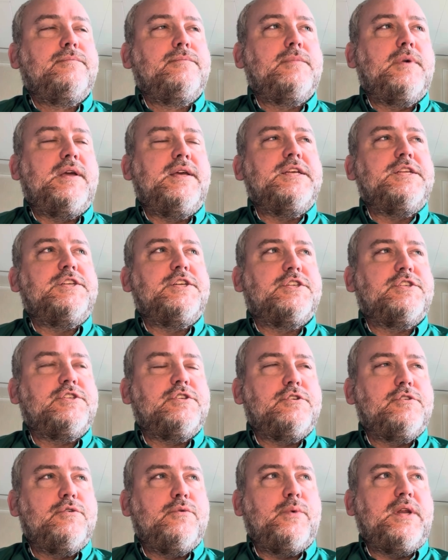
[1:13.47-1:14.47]
in addition
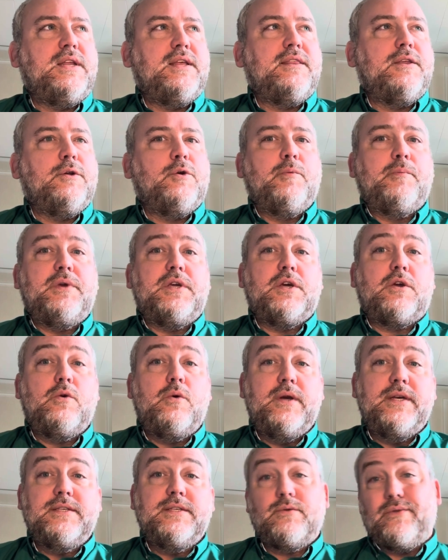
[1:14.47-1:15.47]
to the reading, there will be a
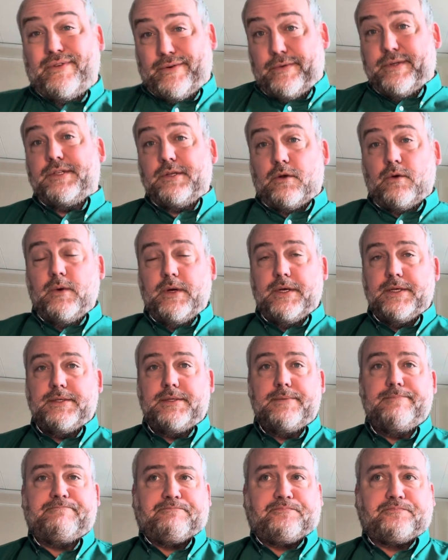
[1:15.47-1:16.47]
quiz, or there is a
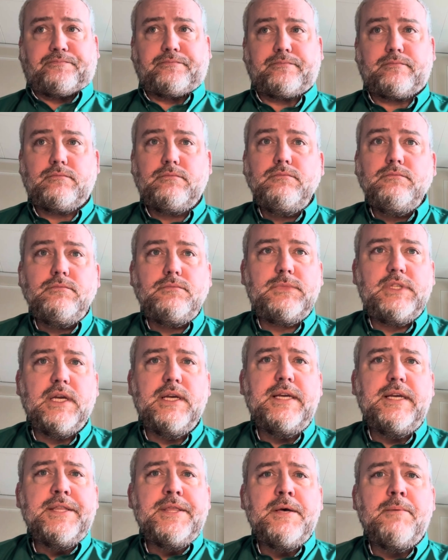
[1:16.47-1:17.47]
quiz
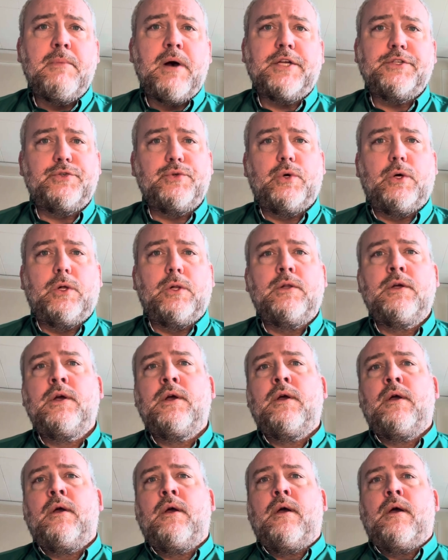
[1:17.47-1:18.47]
in the module.
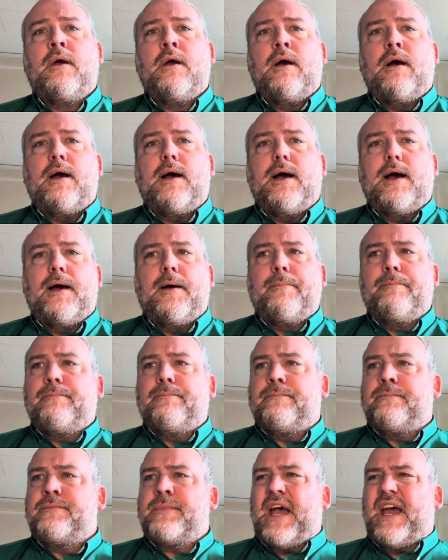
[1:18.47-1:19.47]

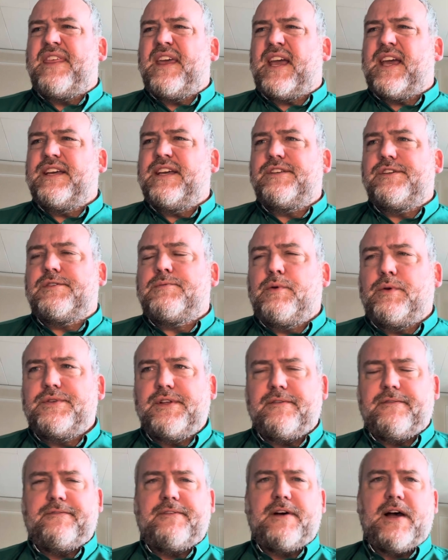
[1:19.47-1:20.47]
I think I had just
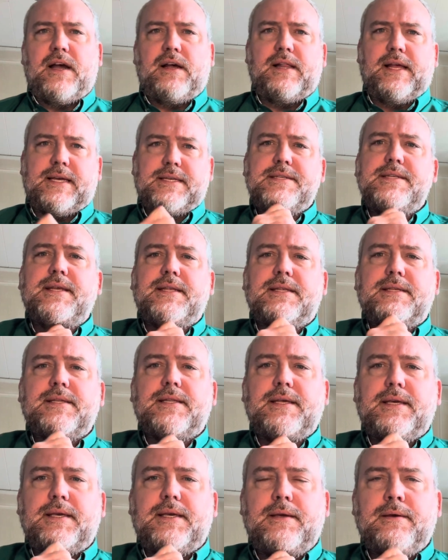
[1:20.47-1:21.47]
posted a file
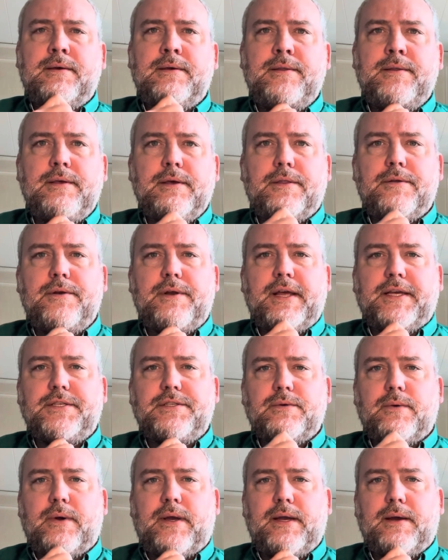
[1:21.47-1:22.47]
accidentally the other day,
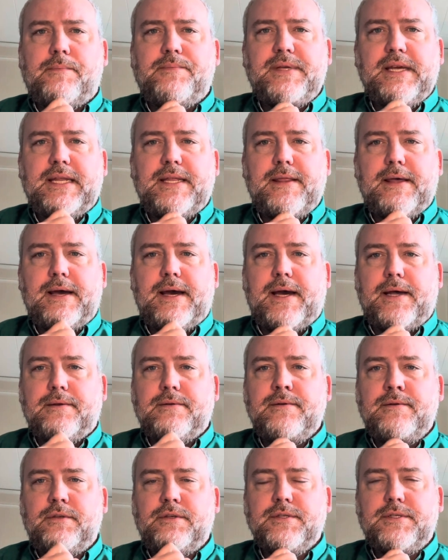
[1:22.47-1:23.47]
so I updated that.
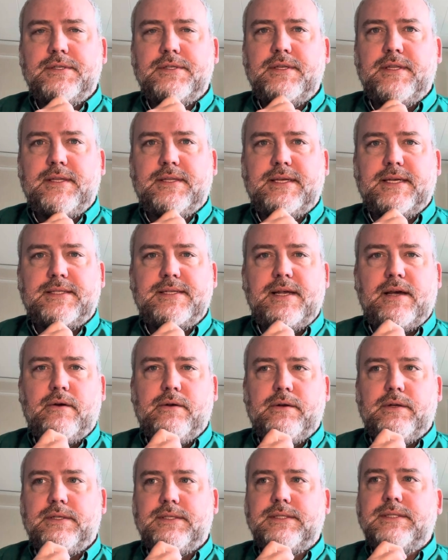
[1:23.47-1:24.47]
You'll see that that's now
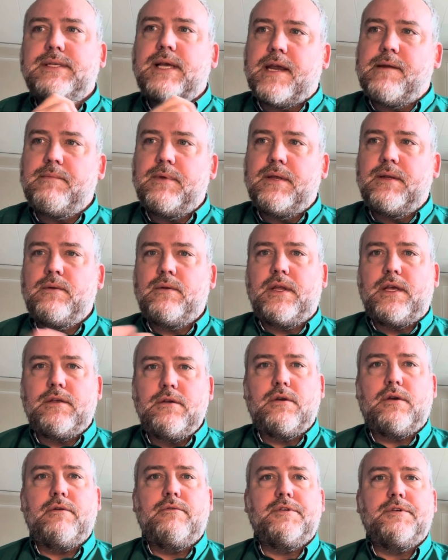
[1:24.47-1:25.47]
an assignment that
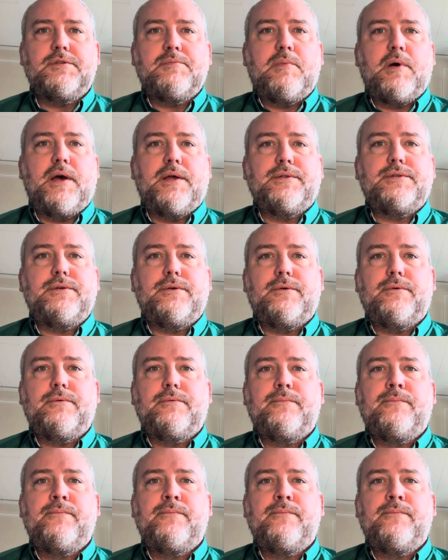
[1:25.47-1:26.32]
you can respond to.